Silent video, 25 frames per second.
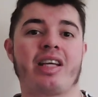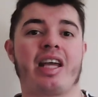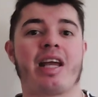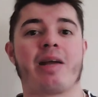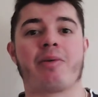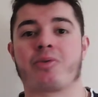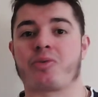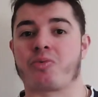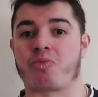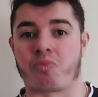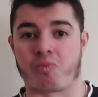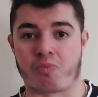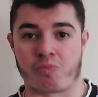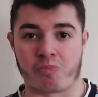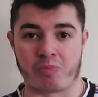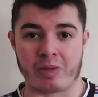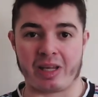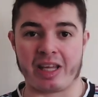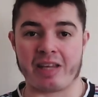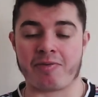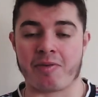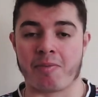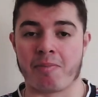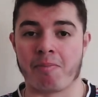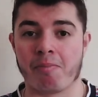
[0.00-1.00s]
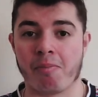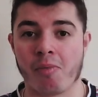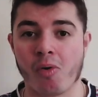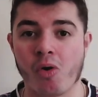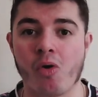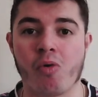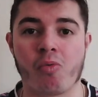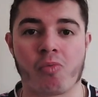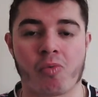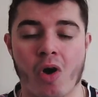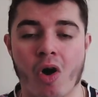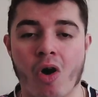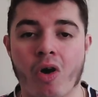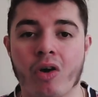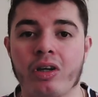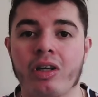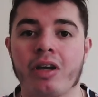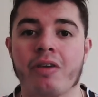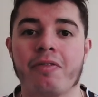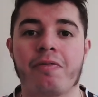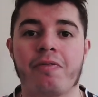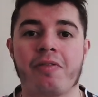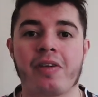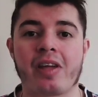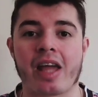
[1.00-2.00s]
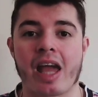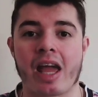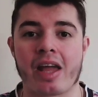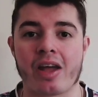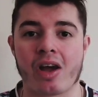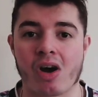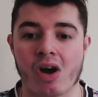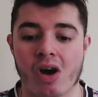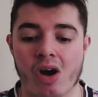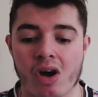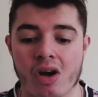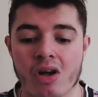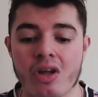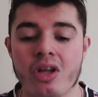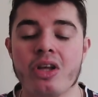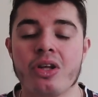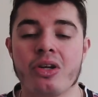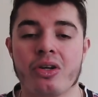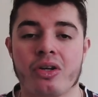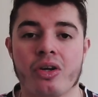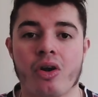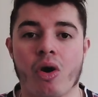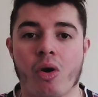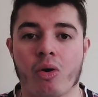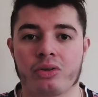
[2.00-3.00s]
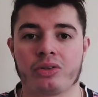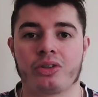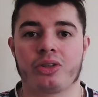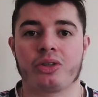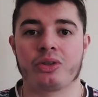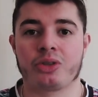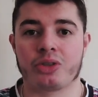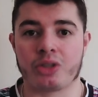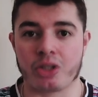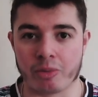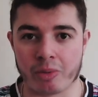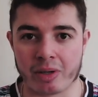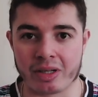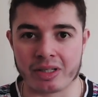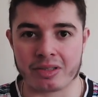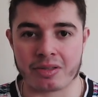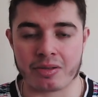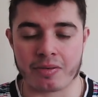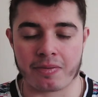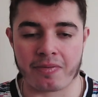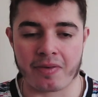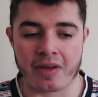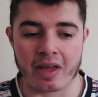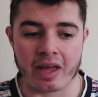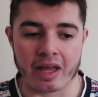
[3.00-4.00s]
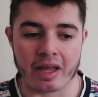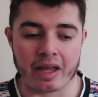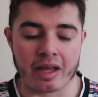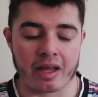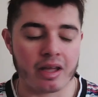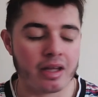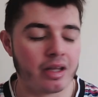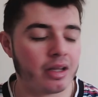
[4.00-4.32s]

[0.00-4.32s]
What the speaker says: It was even more wrong of VAR not to interfere.